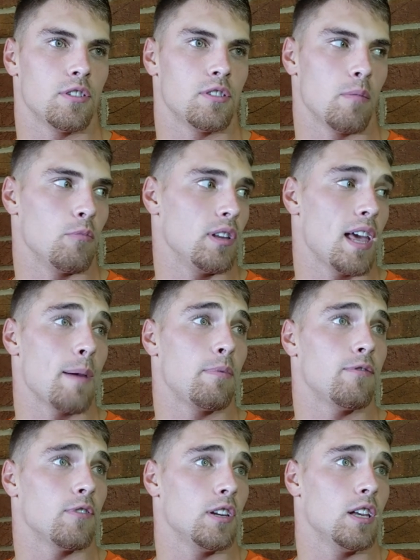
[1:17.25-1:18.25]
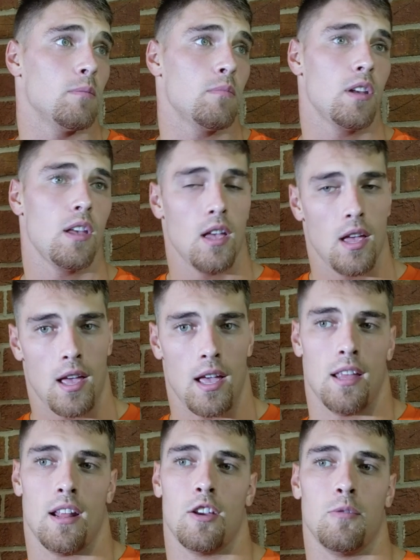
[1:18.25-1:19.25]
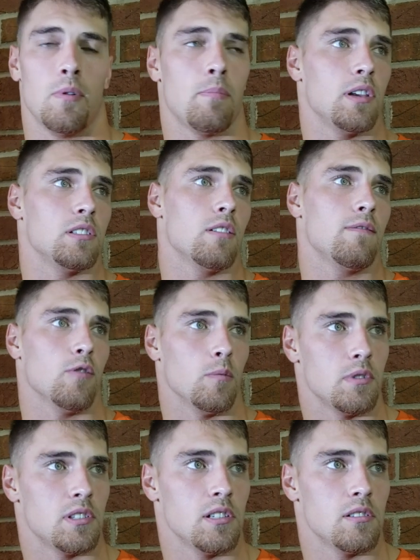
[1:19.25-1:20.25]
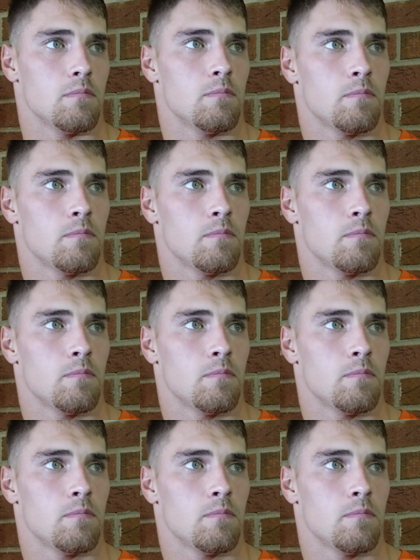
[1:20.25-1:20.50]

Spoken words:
so I'm really happy for him, and I hope it pays off for him this season.